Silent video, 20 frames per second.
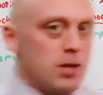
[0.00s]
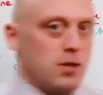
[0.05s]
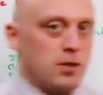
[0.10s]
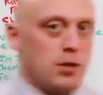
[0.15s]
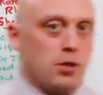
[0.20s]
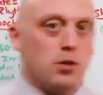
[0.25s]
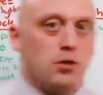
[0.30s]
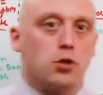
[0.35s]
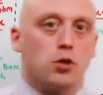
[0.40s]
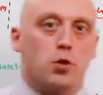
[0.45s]
and the
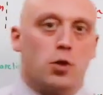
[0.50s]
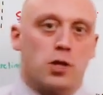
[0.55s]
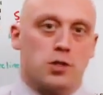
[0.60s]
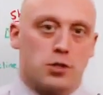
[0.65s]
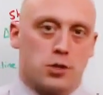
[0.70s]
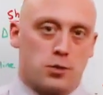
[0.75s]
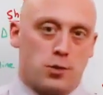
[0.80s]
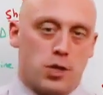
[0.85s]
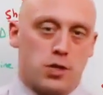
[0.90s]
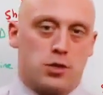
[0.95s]
little
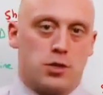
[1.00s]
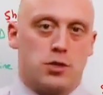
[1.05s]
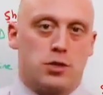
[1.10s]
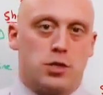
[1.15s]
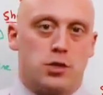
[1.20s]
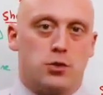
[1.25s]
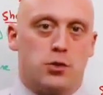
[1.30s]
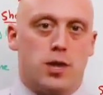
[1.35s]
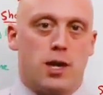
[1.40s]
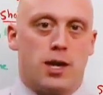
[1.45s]
nuanced questions
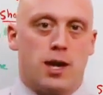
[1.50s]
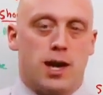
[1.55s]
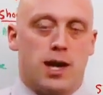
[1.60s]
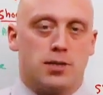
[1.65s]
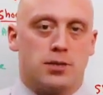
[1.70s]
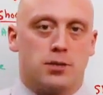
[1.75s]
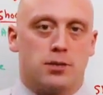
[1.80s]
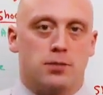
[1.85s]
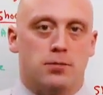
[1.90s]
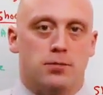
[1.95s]
that you get
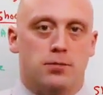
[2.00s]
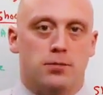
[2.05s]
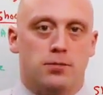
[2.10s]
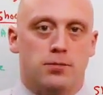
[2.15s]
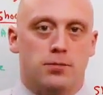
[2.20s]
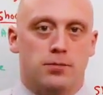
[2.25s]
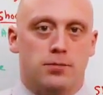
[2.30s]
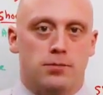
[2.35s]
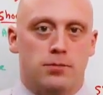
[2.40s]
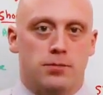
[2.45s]
asked.
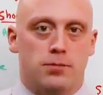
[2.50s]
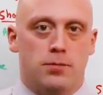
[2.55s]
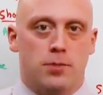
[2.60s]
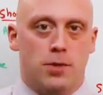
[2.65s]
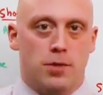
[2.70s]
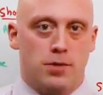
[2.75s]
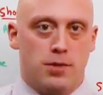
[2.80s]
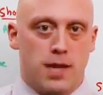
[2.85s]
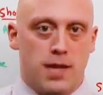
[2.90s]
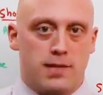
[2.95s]

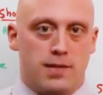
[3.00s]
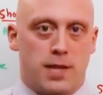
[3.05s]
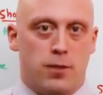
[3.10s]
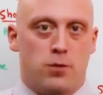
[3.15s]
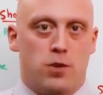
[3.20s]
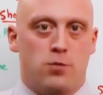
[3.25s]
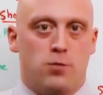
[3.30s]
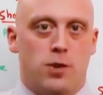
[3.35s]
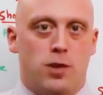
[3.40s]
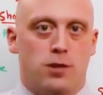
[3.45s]
That's
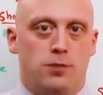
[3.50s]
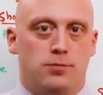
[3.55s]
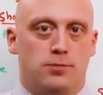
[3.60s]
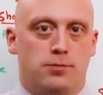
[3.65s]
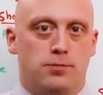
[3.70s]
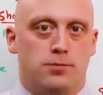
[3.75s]
arrhythmia.